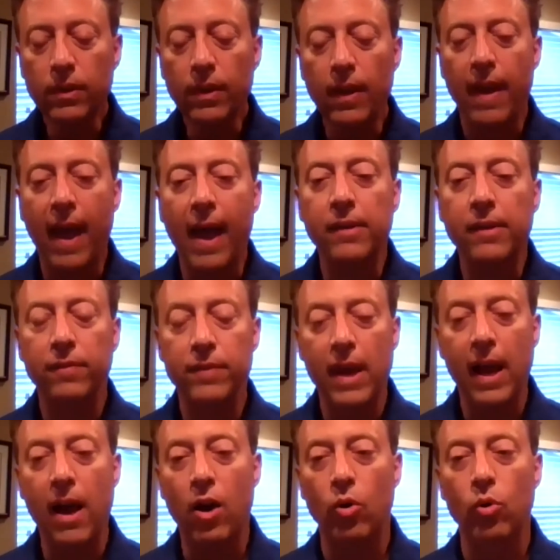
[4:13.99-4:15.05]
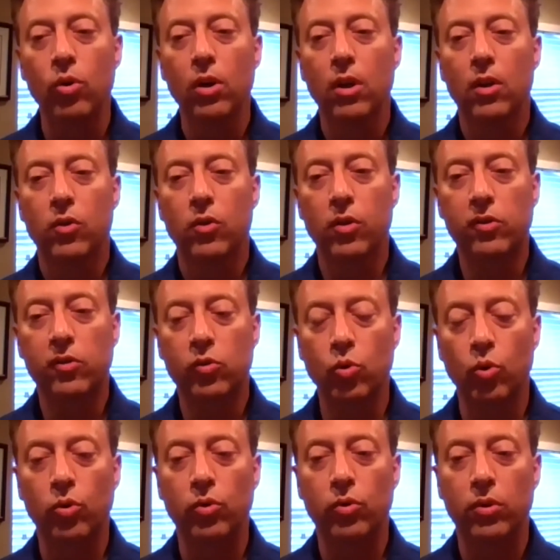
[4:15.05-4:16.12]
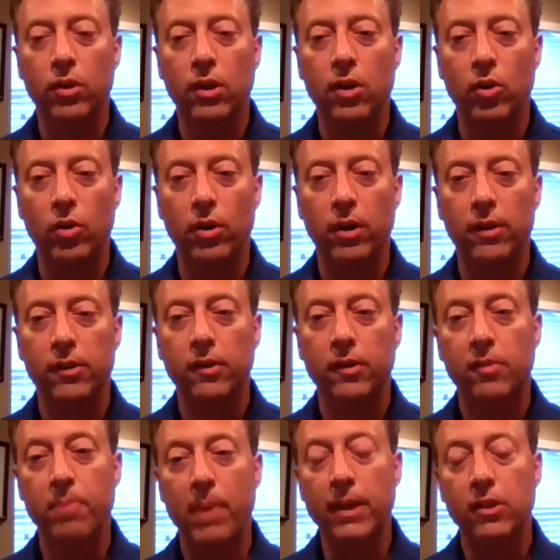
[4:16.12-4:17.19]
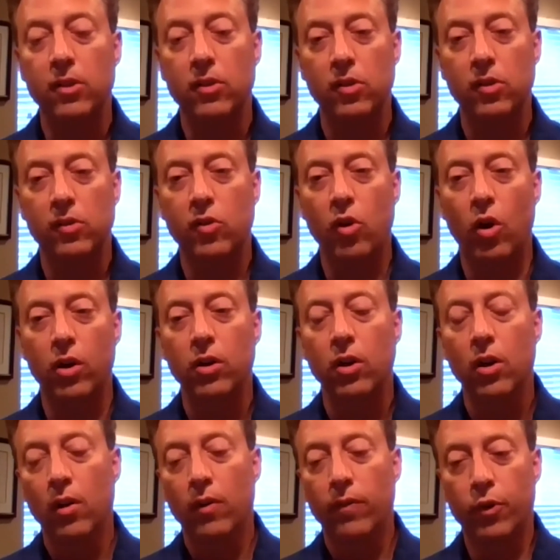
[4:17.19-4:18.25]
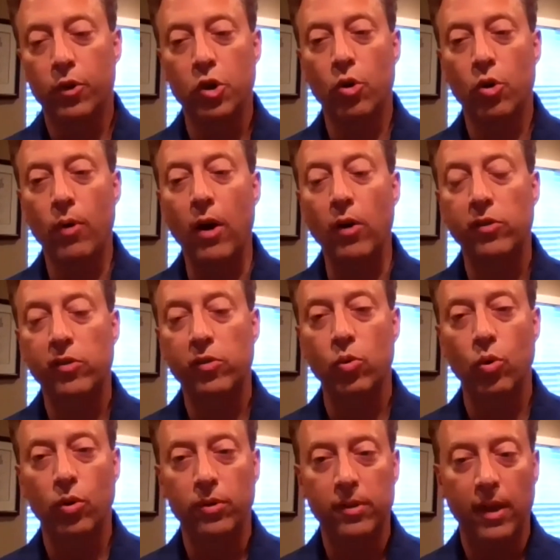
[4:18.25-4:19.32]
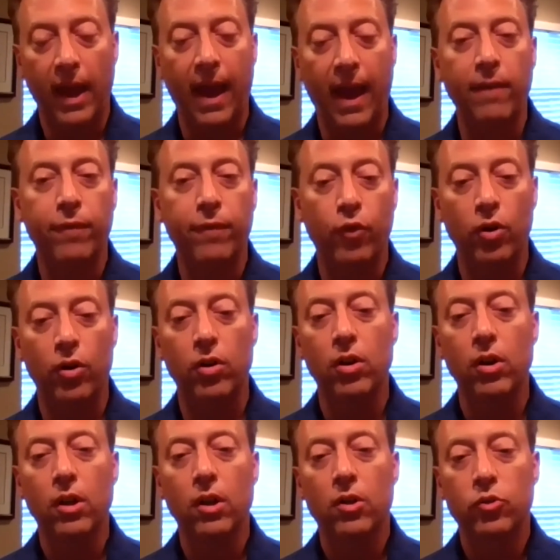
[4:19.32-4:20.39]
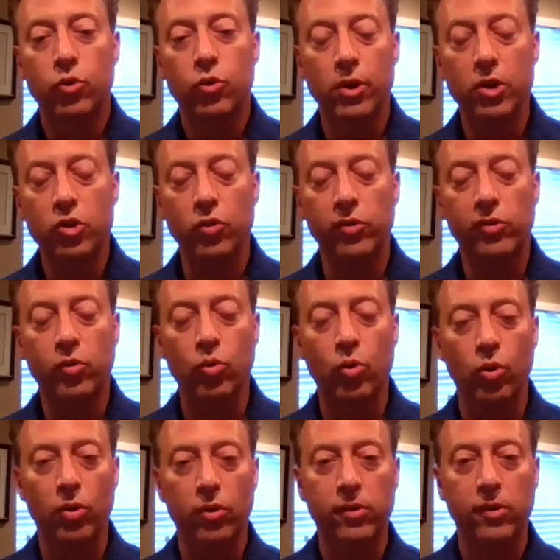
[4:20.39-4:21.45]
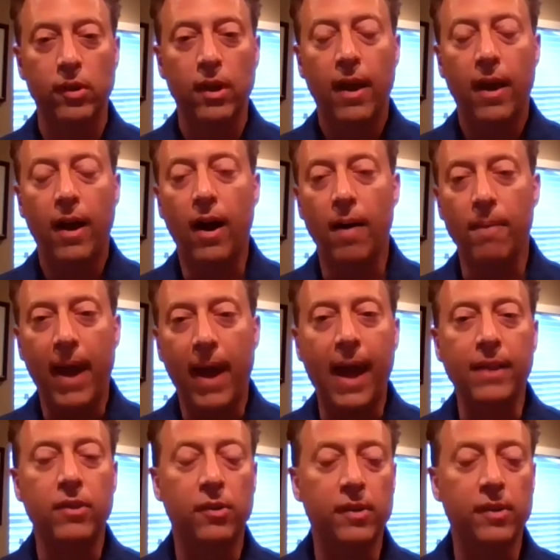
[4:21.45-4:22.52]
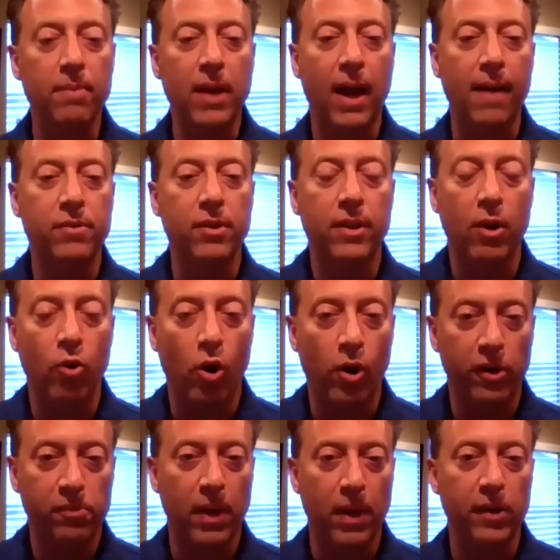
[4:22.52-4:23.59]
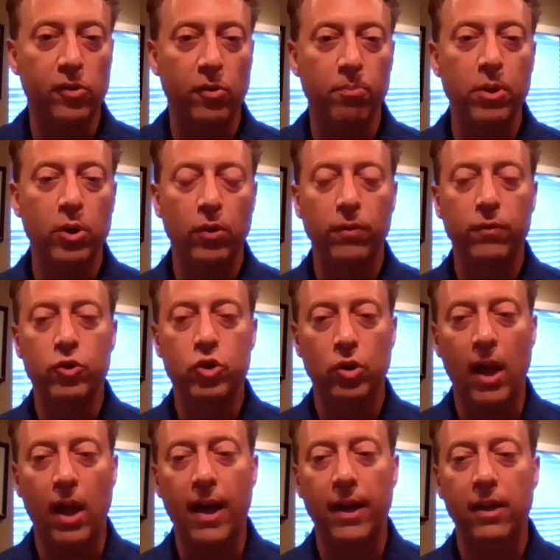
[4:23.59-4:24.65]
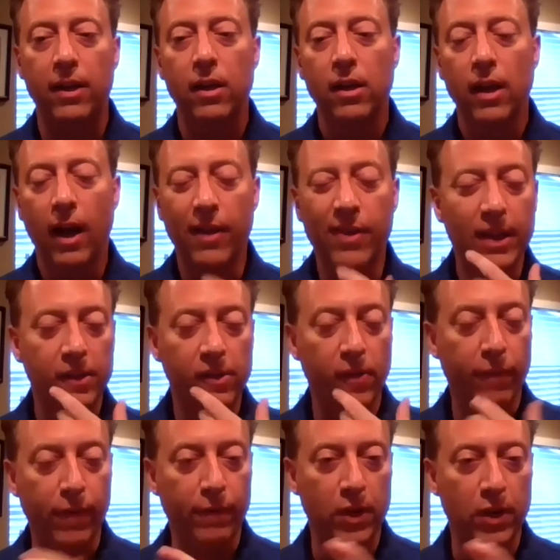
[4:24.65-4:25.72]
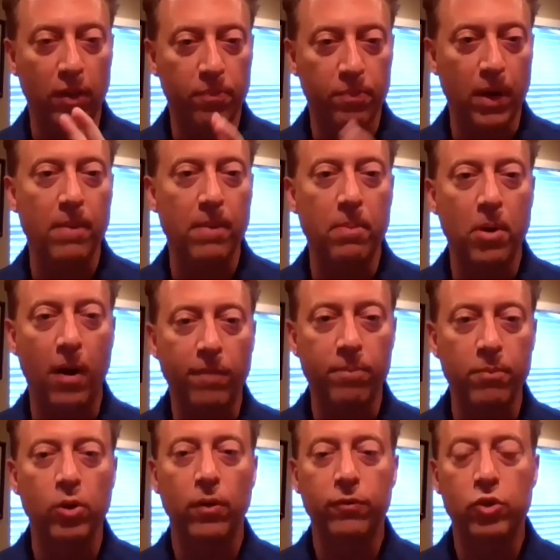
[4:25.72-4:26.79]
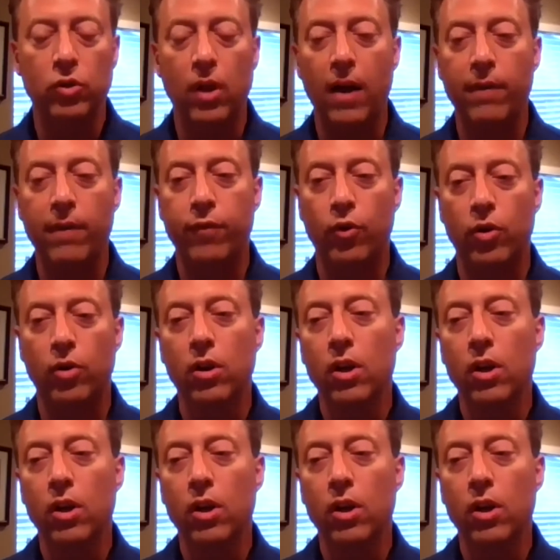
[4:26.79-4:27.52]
As of now, the school year is expected to start for year-round schools and for traditional schools at the same time that they were always planned. So middle of July, I think it's the 15th, but I may be off. Middle of July for